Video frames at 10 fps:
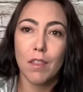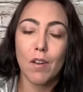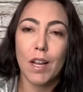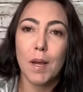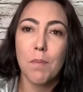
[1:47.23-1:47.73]

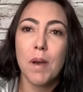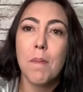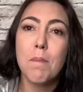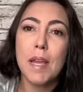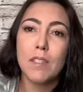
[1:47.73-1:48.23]
Thredup
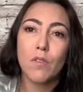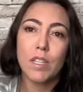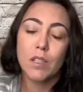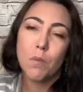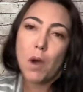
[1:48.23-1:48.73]
men's
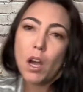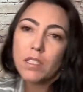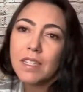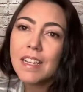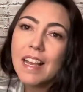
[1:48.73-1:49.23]
rescue box.